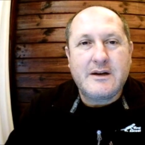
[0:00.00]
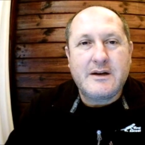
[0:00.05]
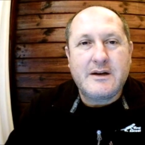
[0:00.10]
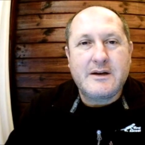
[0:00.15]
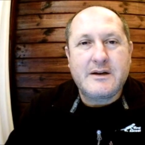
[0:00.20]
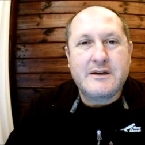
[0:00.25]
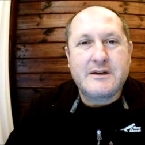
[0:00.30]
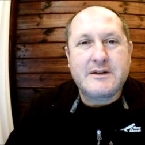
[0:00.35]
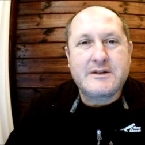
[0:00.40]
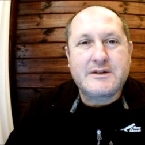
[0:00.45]

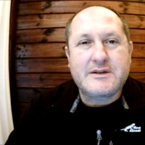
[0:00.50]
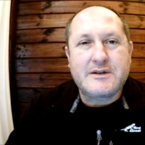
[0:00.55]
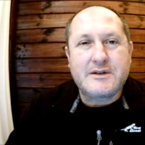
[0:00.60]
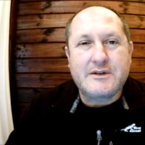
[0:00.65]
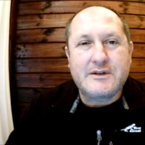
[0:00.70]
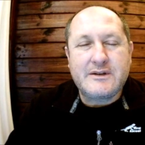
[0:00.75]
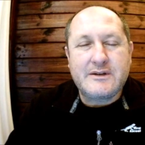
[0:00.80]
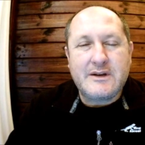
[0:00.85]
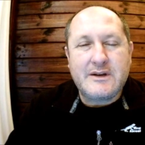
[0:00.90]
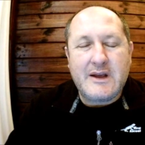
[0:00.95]
a
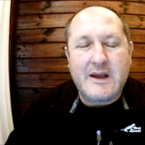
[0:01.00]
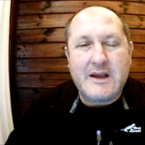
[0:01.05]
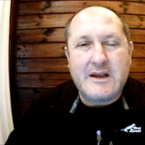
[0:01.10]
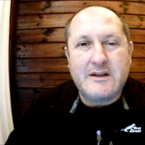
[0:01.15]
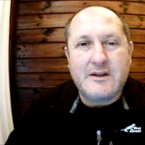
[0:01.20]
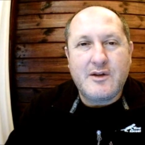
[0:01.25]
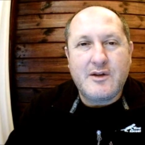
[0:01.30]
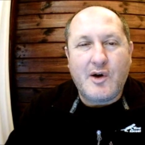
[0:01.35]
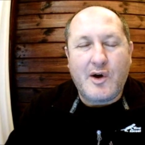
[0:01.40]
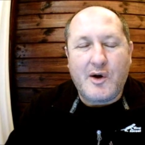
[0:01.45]
certain
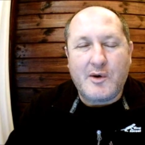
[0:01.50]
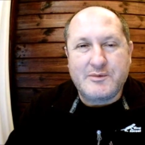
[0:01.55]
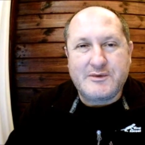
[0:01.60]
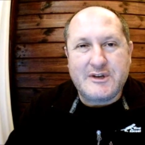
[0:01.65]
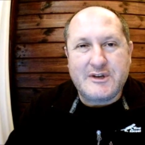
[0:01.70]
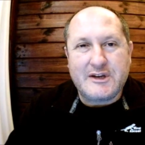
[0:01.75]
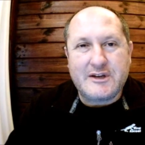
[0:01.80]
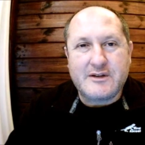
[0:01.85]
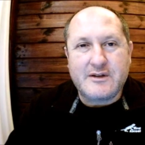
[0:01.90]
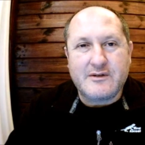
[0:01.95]
end
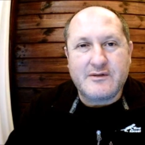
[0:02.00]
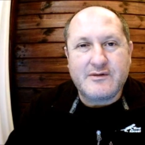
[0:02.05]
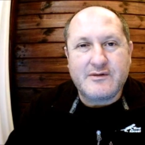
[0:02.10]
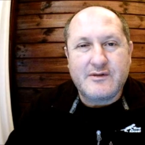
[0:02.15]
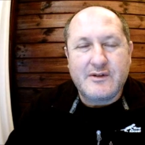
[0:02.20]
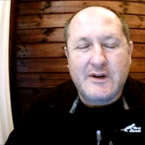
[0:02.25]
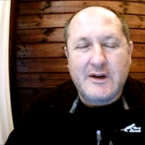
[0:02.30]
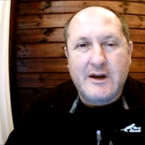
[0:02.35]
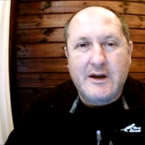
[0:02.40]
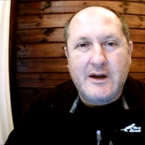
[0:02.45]
objective.
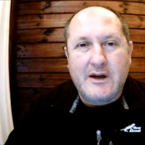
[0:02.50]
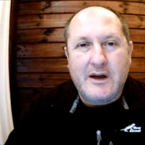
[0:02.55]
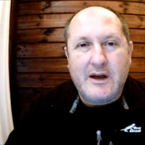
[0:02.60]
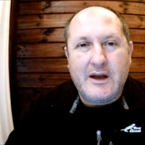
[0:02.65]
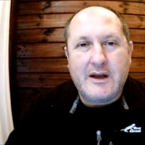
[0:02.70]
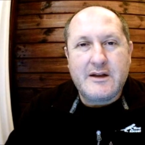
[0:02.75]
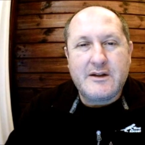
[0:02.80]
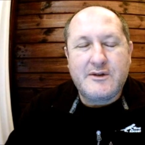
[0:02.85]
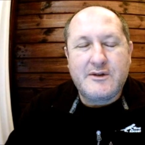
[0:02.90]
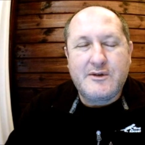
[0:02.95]

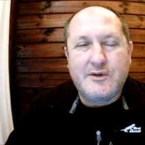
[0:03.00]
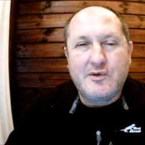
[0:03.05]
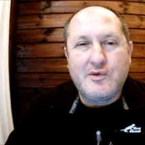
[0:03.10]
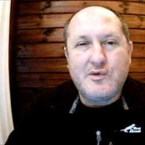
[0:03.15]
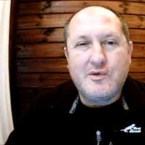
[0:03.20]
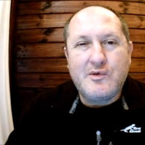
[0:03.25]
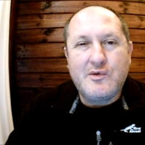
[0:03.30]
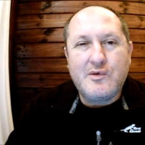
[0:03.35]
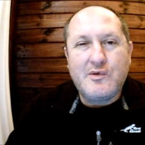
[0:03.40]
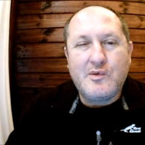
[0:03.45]
And
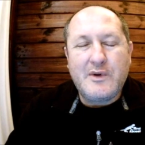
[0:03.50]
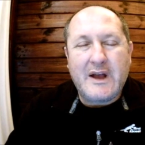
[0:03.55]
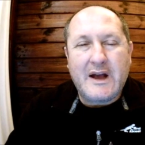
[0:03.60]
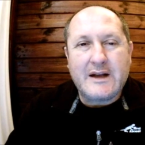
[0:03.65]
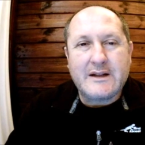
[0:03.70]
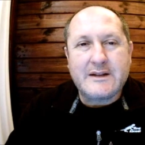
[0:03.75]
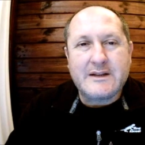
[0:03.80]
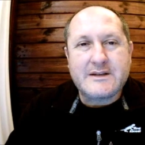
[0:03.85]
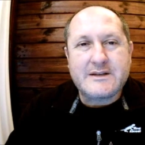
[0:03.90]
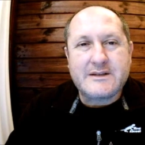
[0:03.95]
do we
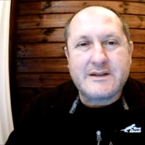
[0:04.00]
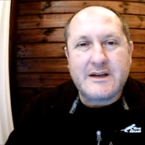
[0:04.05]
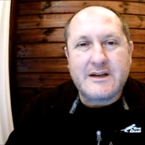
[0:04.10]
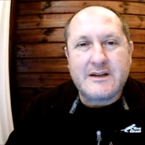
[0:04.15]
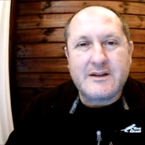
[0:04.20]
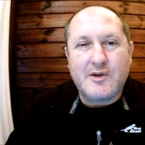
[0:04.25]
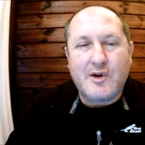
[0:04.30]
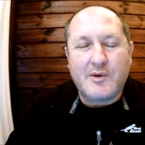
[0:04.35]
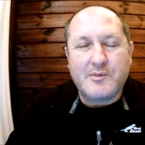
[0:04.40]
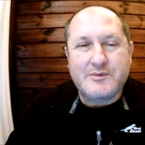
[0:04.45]

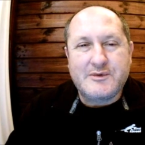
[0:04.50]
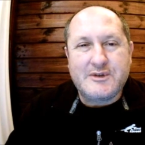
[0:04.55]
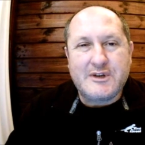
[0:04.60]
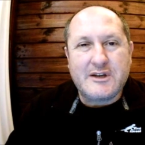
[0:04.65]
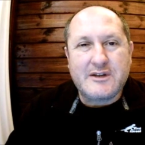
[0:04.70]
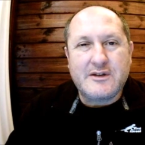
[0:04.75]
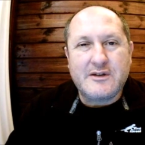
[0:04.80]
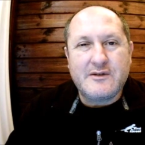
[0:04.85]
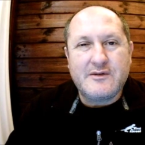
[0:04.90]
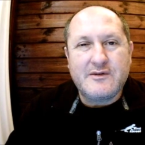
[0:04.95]
understand the
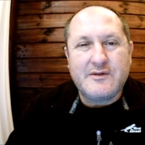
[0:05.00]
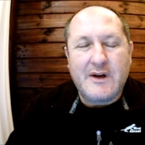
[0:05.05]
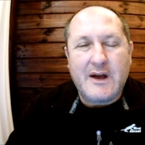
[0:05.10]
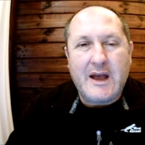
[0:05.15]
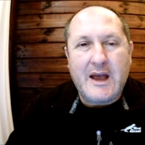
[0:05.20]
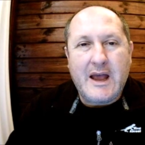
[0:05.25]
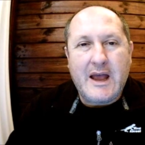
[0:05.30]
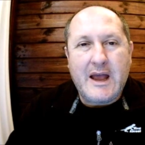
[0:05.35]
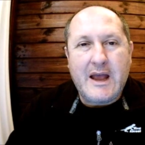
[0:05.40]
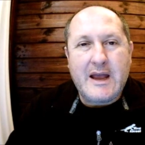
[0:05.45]
objective?
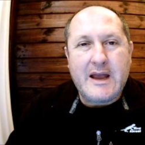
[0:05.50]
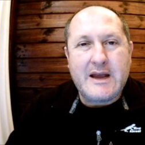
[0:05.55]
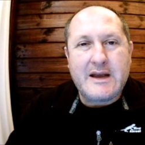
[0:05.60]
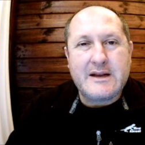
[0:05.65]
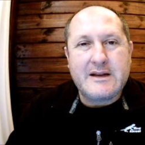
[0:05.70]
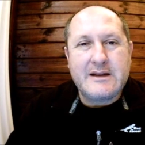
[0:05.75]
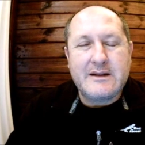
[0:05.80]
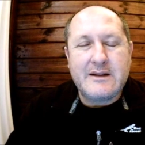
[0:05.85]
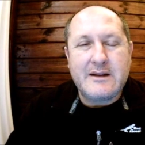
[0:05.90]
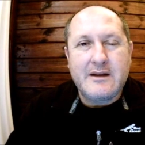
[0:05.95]

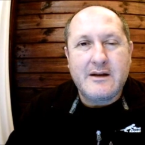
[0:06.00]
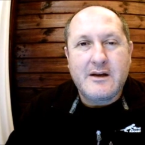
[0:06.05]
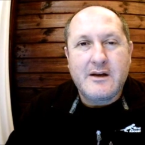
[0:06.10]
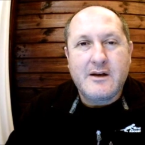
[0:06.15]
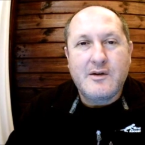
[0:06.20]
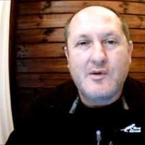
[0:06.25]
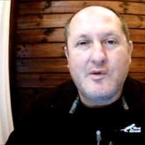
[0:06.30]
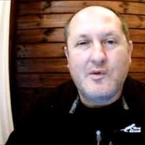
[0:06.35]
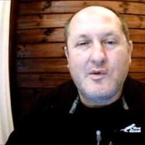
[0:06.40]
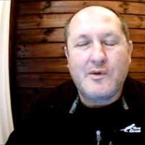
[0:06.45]
And
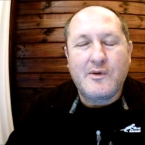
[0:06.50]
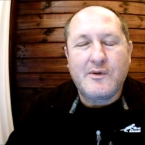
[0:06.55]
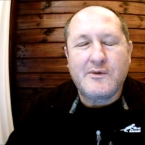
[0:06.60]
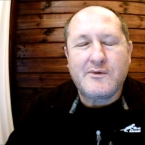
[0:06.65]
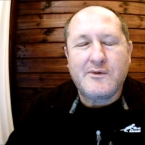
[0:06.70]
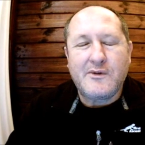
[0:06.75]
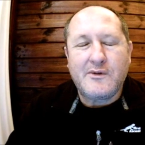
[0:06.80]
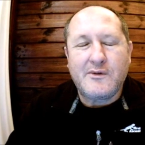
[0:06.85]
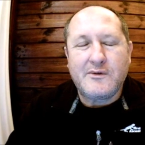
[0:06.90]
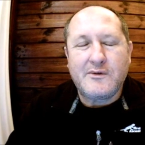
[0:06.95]

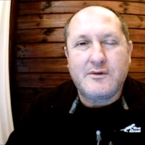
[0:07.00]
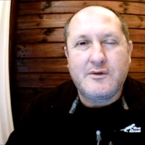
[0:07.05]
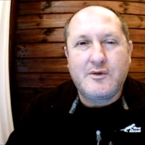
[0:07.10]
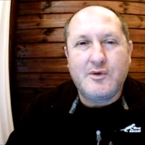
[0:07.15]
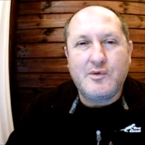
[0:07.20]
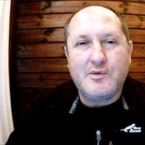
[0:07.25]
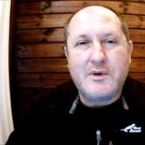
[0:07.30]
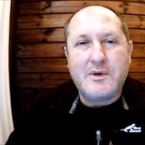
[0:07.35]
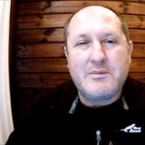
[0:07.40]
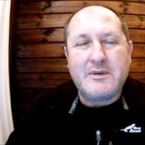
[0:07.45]

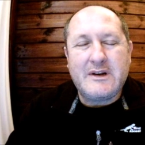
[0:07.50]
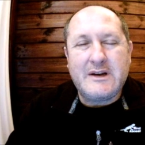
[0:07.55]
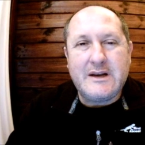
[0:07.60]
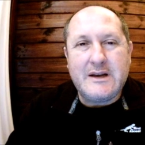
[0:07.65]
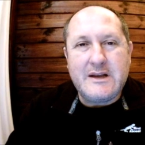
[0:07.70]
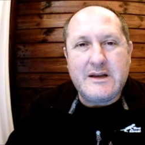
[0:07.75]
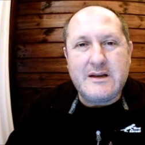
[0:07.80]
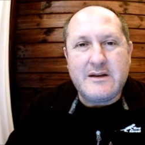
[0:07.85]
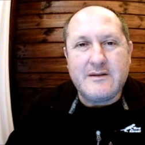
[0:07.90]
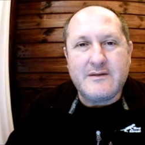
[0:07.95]
do we
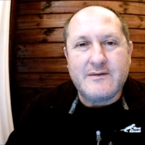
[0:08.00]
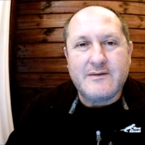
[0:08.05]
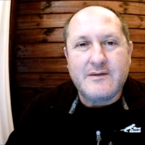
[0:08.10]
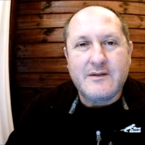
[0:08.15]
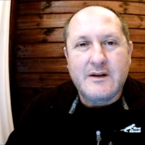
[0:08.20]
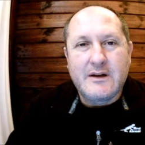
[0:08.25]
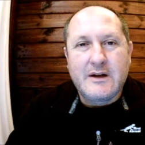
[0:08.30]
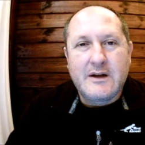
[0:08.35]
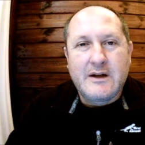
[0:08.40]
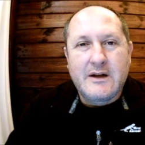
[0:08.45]
believe
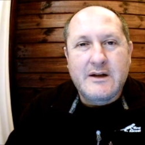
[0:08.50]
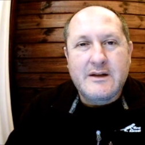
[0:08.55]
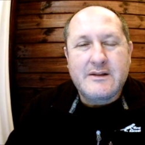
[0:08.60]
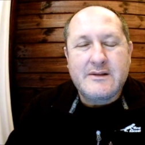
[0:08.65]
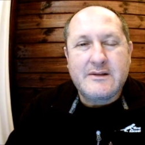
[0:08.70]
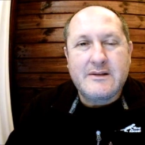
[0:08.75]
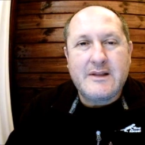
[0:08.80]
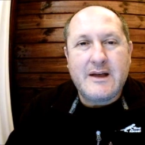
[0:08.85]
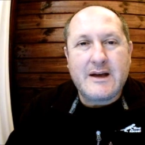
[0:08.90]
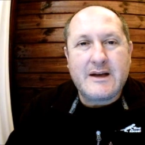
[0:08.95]

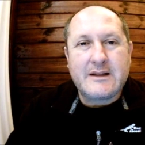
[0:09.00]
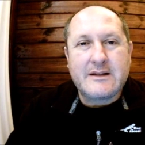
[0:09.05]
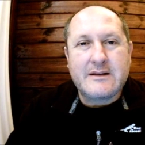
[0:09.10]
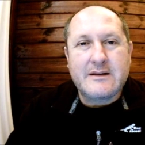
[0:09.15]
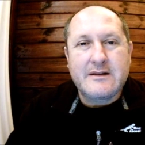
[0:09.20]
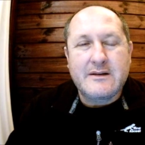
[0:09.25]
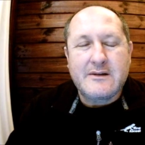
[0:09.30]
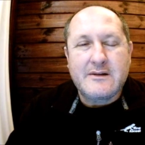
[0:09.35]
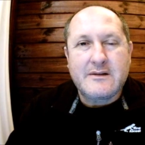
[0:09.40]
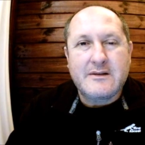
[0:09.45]
that
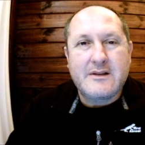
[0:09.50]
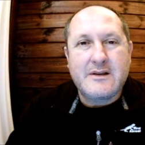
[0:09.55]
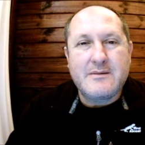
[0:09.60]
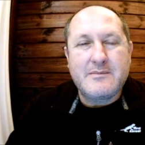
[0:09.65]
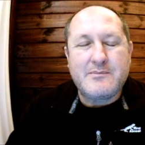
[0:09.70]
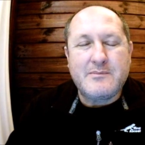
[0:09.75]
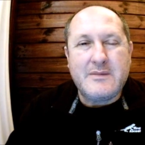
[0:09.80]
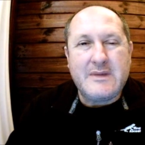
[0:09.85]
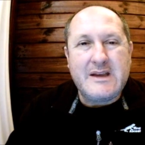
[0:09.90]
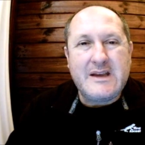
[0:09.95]
the
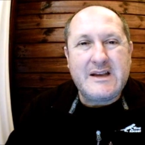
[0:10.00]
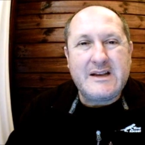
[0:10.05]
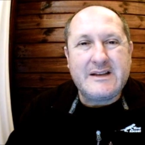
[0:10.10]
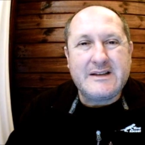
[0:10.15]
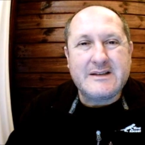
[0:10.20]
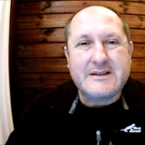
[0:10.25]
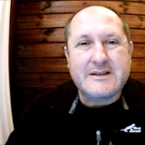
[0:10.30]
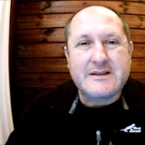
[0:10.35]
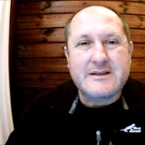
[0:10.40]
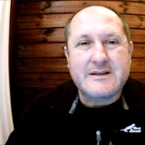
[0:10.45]

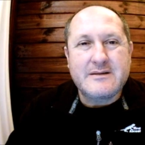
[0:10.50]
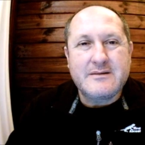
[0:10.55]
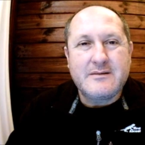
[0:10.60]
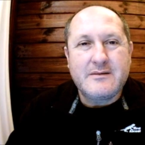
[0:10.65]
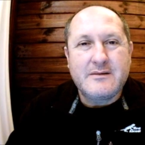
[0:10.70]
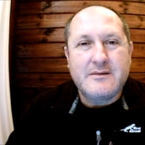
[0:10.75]
means